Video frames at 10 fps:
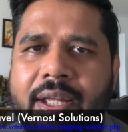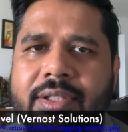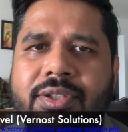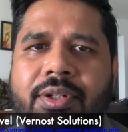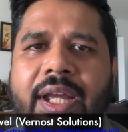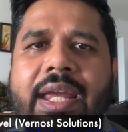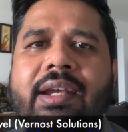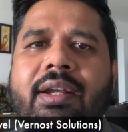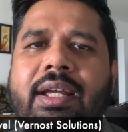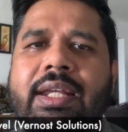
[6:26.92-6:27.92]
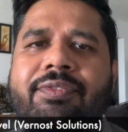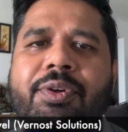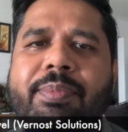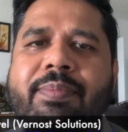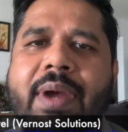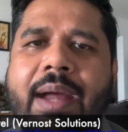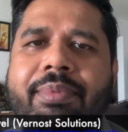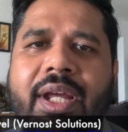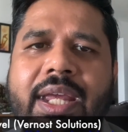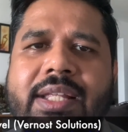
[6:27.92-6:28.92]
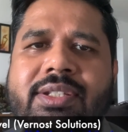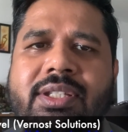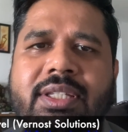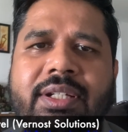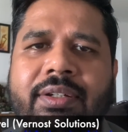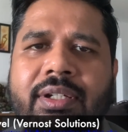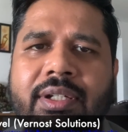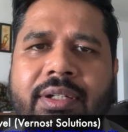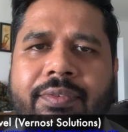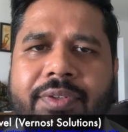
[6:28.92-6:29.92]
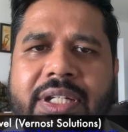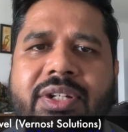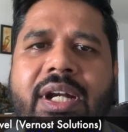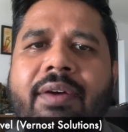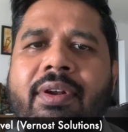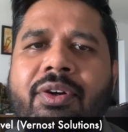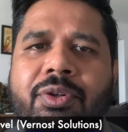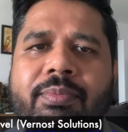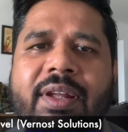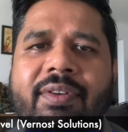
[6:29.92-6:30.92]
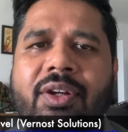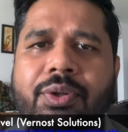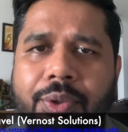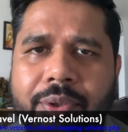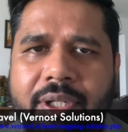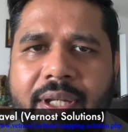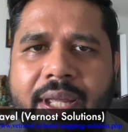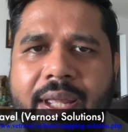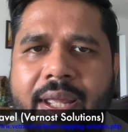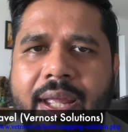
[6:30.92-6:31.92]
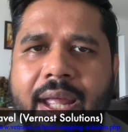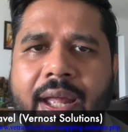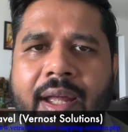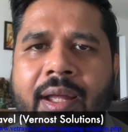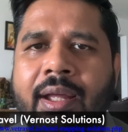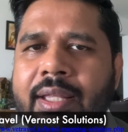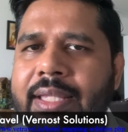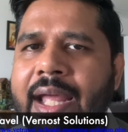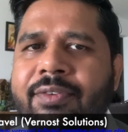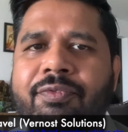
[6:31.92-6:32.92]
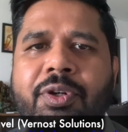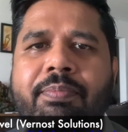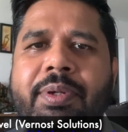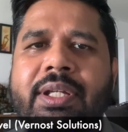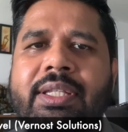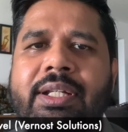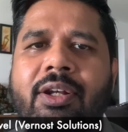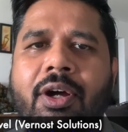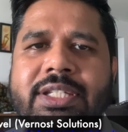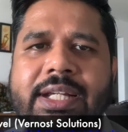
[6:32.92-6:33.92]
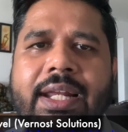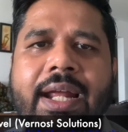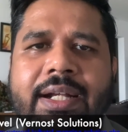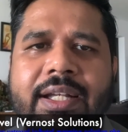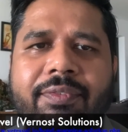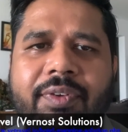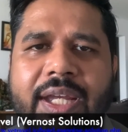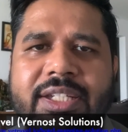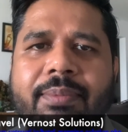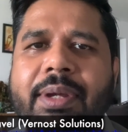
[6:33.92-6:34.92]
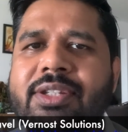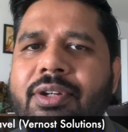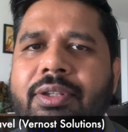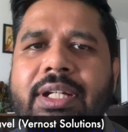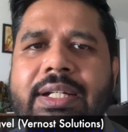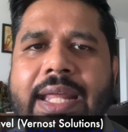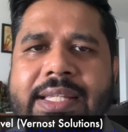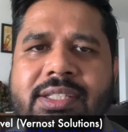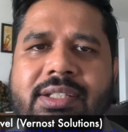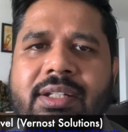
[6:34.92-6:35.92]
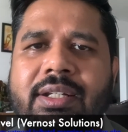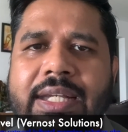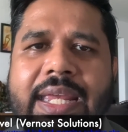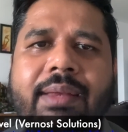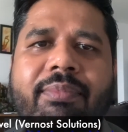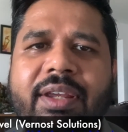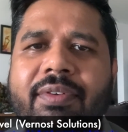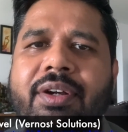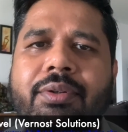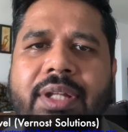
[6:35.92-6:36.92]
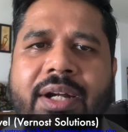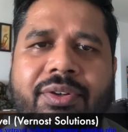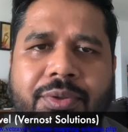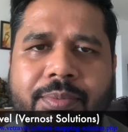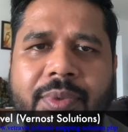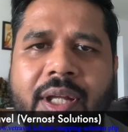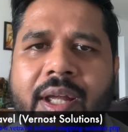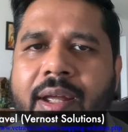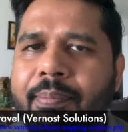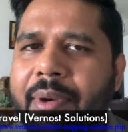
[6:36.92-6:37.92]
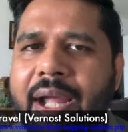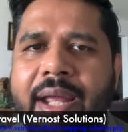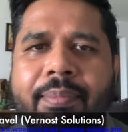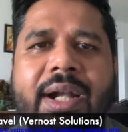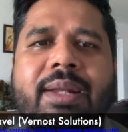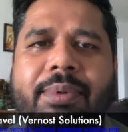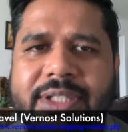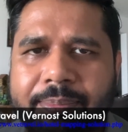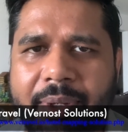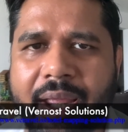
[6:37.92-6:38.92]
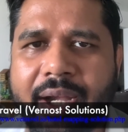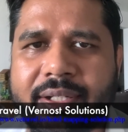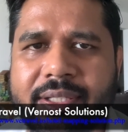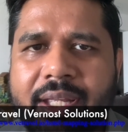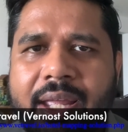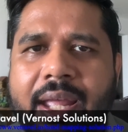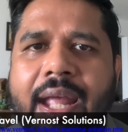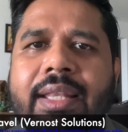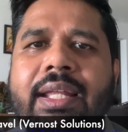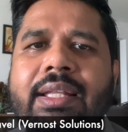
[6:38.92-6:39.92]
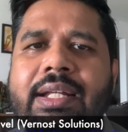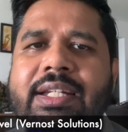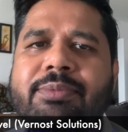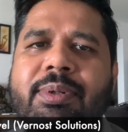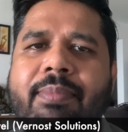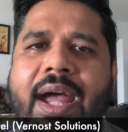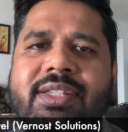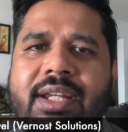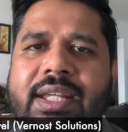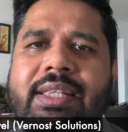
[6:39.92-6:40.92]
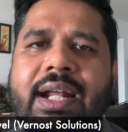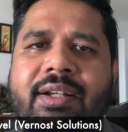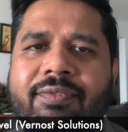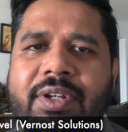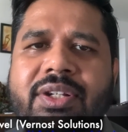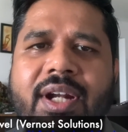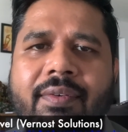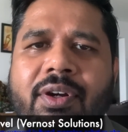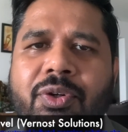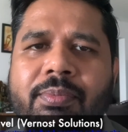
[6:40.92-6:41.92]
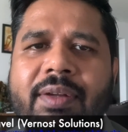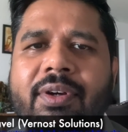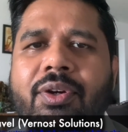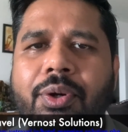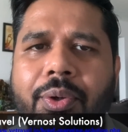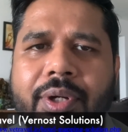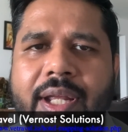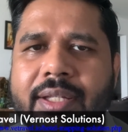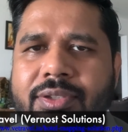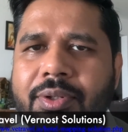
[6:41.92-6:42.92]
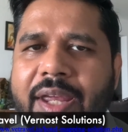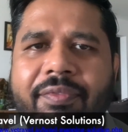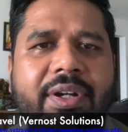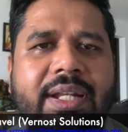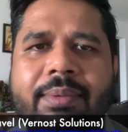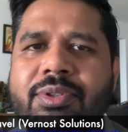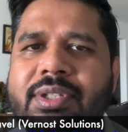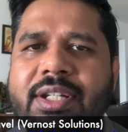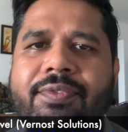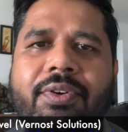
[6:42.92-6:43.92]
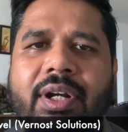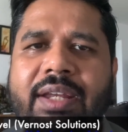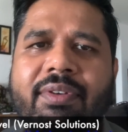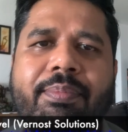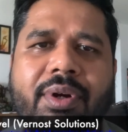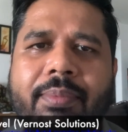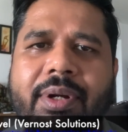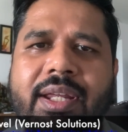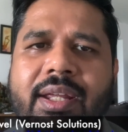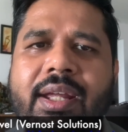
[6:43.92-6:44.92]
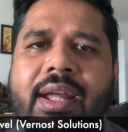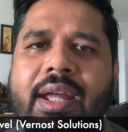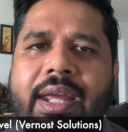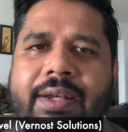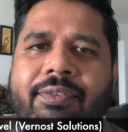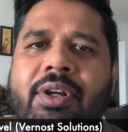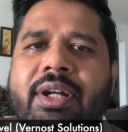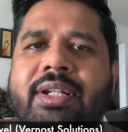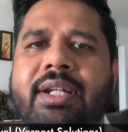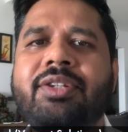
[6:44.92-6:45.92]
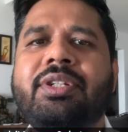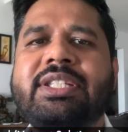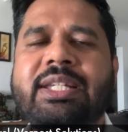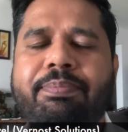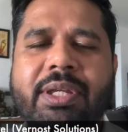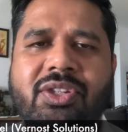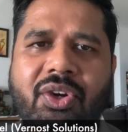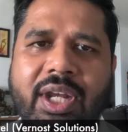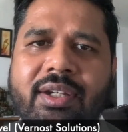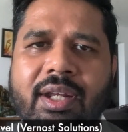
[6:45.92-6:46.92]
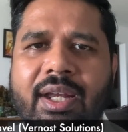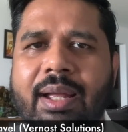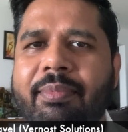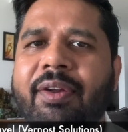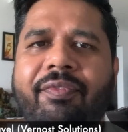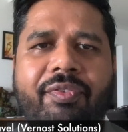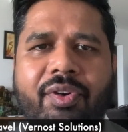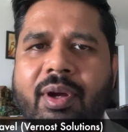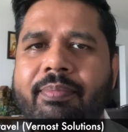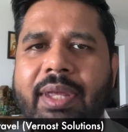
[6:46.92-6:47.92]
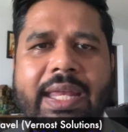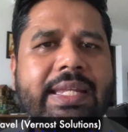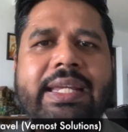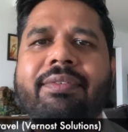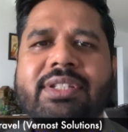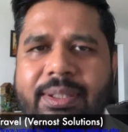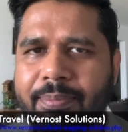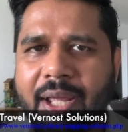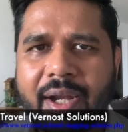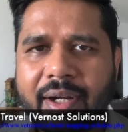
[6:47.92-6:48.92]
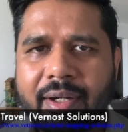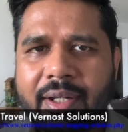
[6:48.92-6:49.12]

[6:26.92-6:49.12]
so again, it would be mapped against the V travel room level code. Uh, that would be the logical identification based on the text name given to that room by multiple suppliers. And then it has been matched again that V travel room level code. So every time you search for a given property, it will return you the cheapest rate coming from any given supplier.